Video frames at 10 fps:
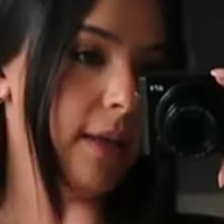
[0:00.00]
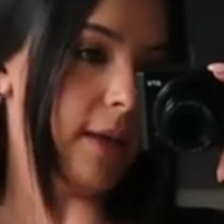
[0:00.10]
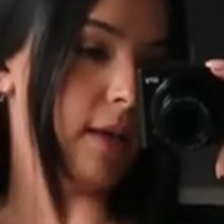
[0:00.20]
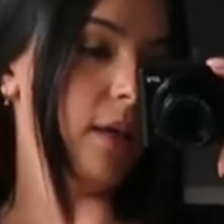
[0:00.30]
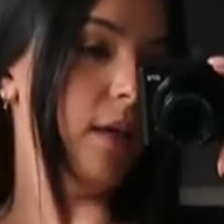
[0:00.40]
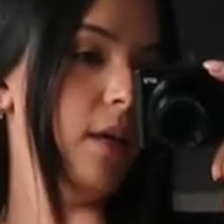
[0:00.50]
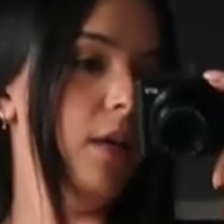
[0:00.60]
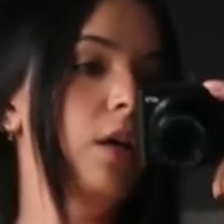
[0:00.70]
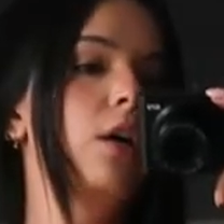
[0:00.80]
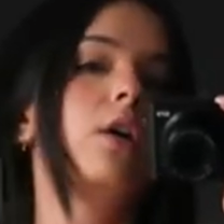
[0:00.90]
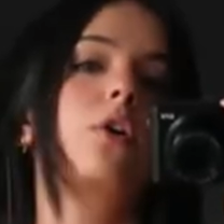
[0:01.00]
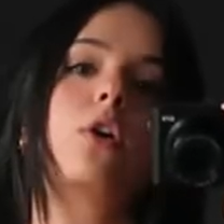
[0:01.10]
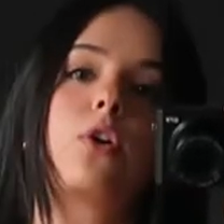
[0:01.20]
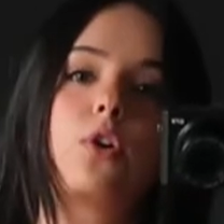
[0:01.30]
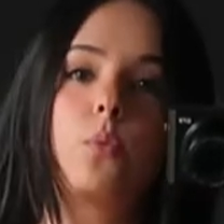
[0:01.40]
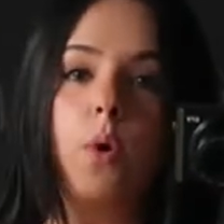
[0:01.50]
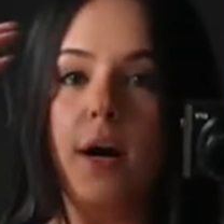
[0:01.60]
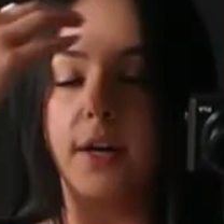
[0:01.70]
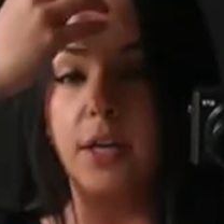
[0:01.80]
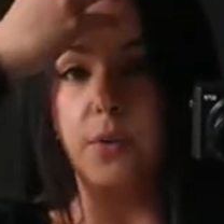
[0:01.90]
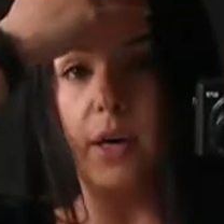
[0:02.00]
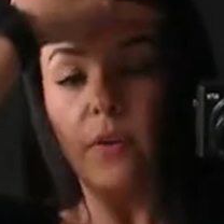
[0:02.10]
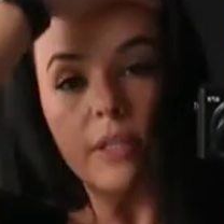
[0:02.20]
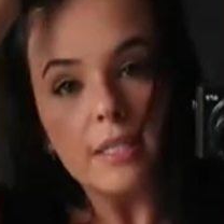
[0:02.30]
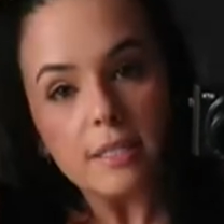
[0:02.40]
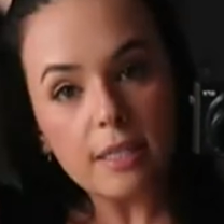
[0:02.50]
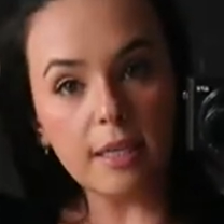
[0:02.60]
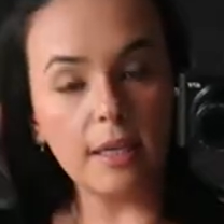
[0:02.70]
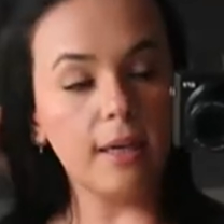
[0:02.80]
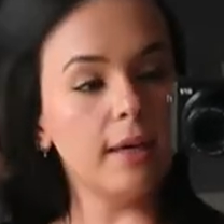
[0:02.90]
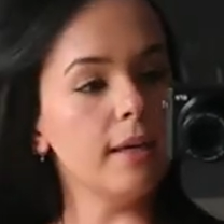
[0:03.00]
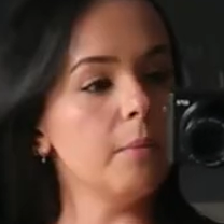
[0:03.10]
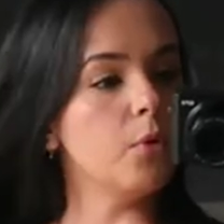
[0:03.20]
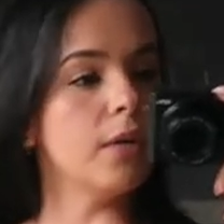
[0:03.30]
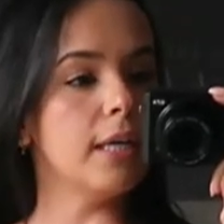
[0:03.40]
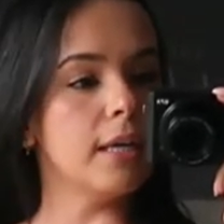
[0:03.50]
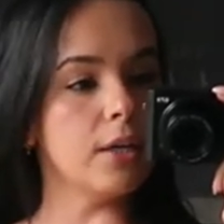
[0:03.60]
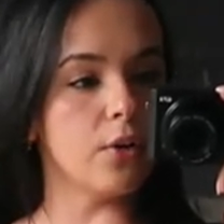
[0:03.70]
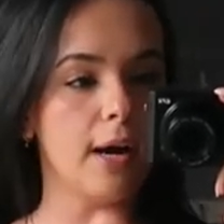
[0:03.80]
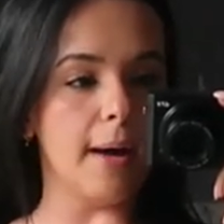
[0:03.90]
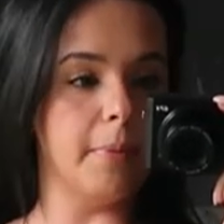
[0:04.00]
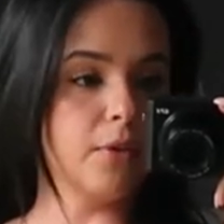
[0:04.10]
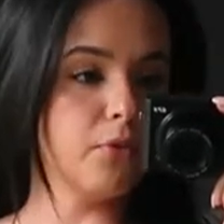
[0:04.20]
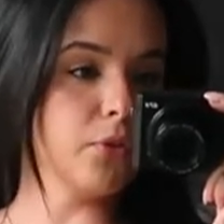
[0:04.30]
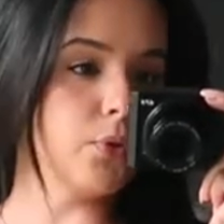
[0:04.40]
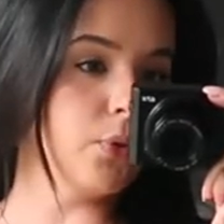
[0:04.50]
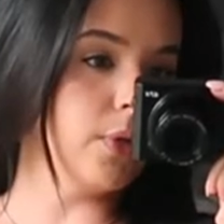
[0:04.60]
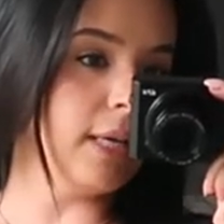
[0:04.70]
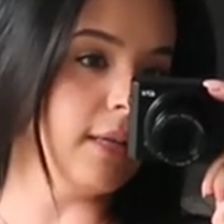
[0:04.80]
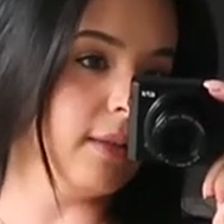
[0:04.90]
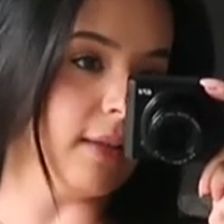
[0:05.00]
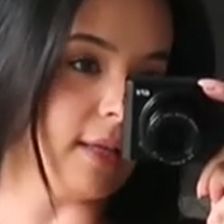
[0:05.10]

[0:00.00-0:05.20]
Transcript: like walking around the city in the morning, grabbing food, anything